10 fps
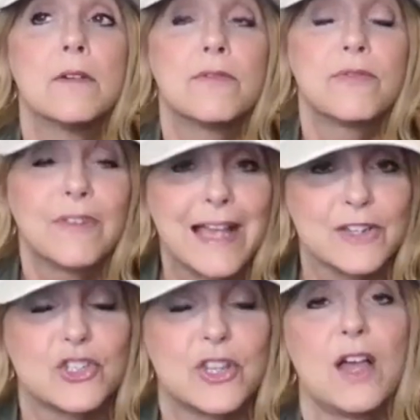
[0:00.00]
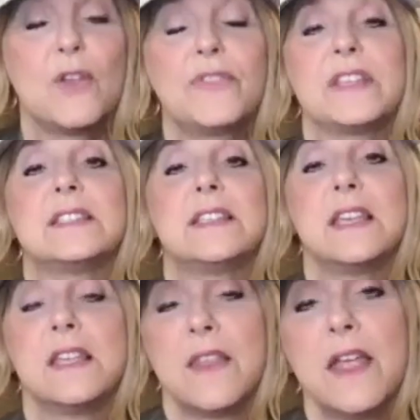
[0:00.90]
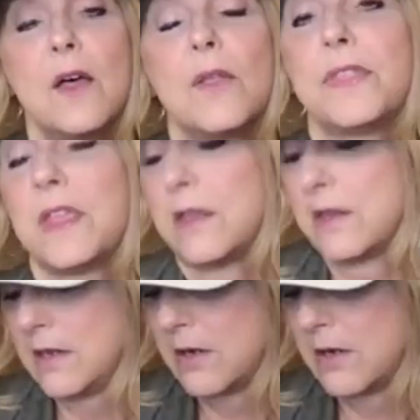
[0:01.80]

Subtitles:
flesh, the healthy skin, the healthy,